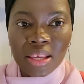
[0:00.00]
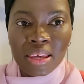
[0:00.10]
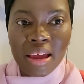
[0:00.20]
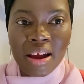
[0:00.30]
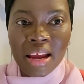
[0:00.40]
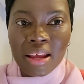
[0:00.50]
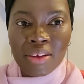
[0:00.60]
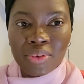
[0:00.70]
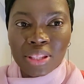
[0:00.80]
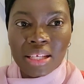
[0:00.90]
care and
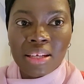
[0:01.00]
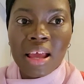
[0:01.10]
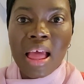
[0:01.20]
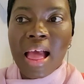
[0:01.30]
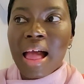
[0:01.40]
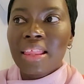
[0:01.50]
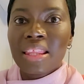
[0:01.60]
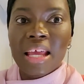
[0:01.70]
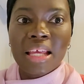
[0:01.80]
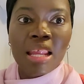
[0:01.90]
everything, and
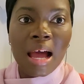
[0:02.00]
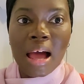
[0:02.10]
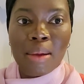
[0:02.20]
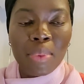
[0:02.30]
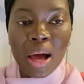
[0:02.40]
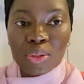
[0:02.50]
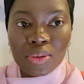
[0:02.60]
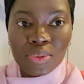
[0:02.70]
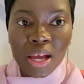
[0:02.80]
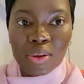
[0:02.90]
then I'm out
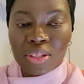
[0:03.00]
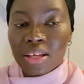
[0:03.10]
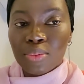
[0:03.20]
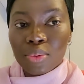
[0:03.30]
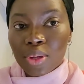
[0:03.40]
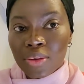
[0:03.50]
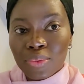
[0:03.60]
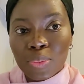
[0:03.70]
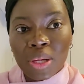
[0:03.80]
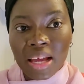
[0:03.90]
of the house.
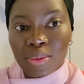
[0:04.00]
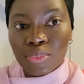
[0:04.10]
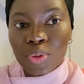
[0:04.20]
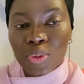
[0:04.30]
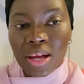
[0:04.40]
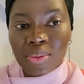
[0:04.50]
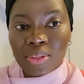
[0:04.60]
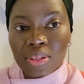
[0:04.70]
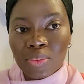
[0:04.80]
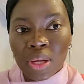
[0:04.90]
Even when I go down,
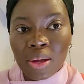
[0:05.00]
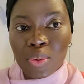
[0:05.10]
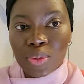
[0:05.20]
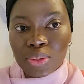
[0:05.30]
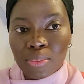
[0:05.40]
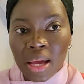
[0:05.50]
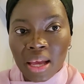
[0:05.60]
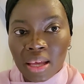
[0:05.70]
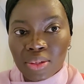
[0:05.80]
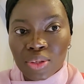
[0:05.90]
when I go to
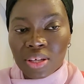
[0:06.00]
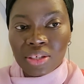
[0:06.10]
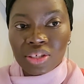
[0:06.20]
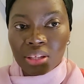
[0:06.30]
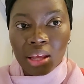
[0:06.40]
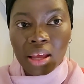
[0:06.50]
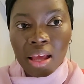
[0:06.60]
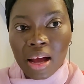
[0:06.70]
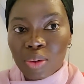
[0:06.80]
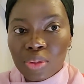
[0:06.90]
the kitchen,
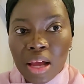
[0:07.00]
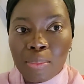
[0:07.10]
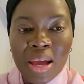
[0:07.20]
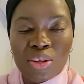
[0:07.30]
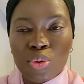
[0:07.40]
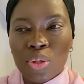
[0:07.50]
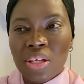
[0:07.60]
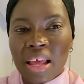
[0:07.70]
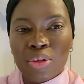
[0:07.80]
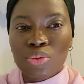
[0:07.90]
I might
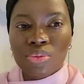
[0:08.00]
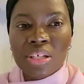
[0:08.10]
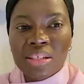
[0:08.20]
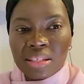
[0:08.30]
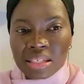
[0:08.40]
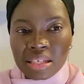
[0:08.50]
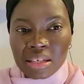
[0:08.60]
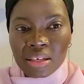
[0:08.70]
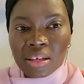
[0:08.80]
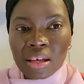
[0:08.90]
only like drink
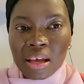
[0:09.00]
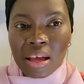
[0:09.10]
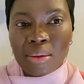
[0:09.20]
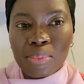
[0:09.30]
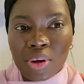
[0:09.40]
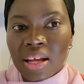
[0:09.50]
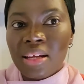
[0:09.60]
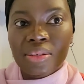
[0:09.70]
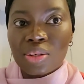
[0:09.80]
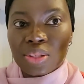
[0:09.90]
tea and bread
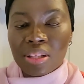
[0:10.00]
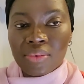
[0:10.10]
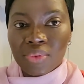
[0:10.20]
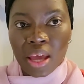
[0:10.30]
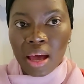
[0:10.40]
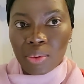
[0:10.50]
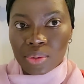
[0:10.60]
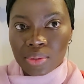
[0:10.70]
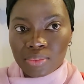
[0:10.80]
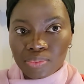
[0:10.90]
and just leave the
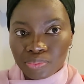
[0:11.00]
house.